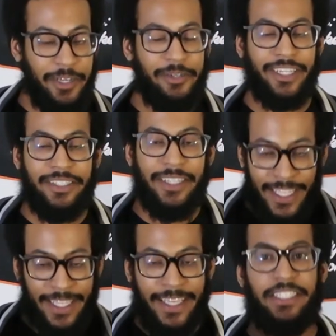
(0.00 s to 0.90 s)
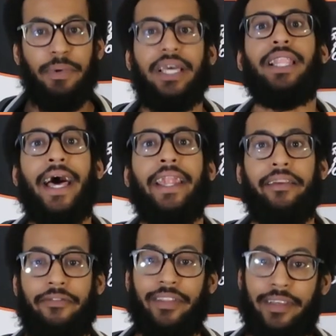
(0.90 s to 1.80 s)
the dude can, can, can speak a lot
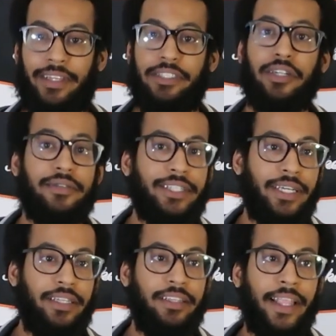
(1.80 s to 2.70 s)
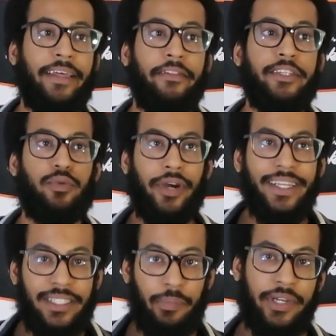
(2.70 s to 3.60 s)
of different things. You know what I'm saying? Like this
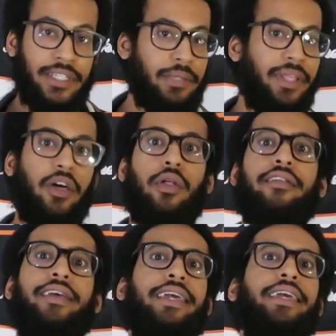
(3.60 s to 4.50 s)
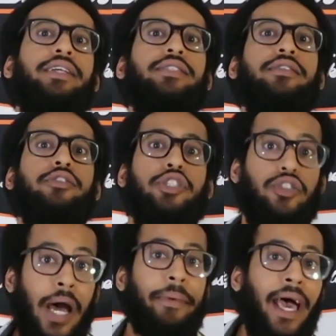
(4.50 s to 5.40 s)
race appears to be the only thing he's
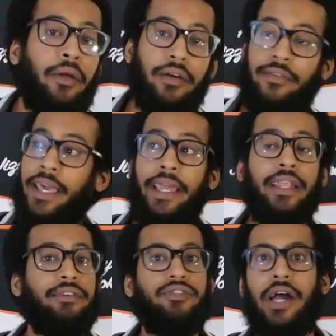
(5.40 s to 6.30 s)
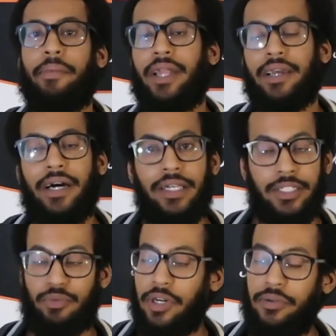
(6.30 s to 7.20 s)
dropped out of. He ain't never dropped out of
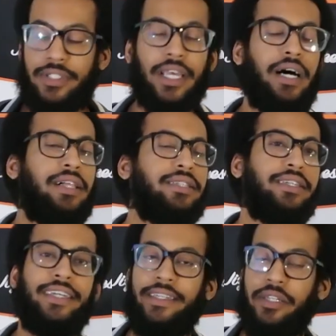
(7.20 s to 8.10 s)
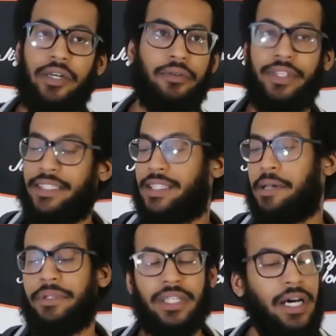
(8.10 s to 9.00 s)
college. Rhodes scholar, you know, this
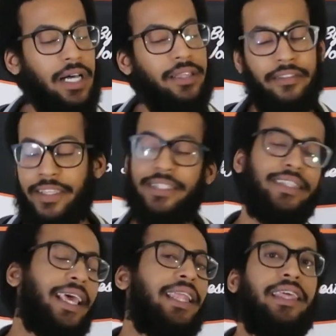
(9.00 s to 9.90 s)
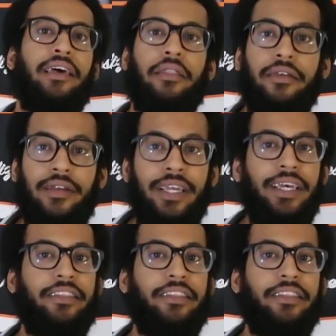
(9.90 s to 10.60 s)
type of scholar, this, that, and the other.